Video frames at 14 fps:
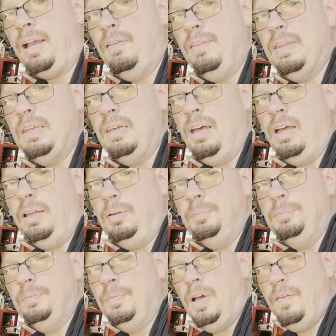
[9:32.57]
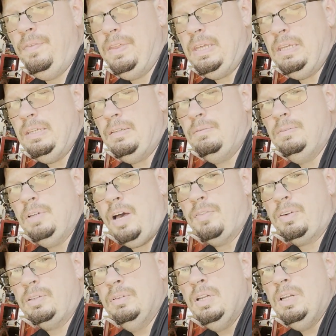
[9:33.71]
the cover
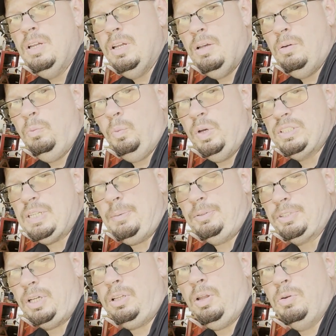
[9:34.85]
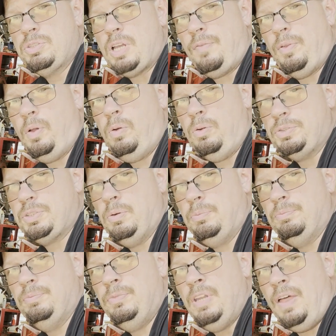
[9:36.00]
was able to close off the hole, so
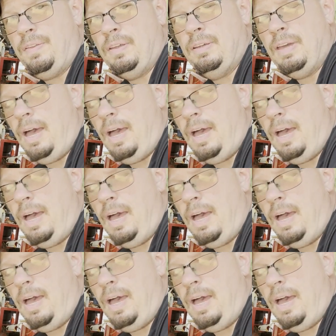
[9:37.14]
nothing got